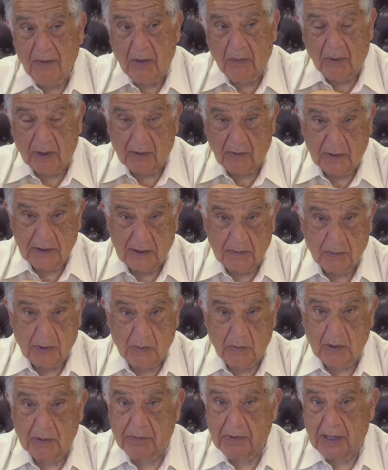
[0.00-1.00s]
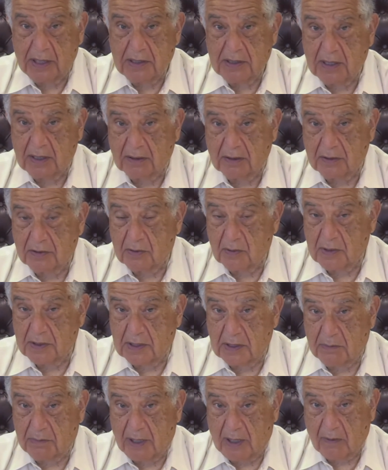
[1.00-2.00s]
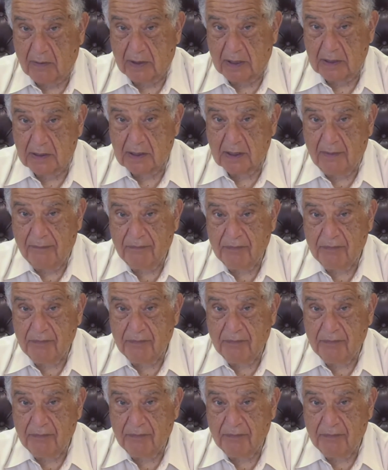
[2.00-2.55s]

we're going to be replacing the Jersey barriers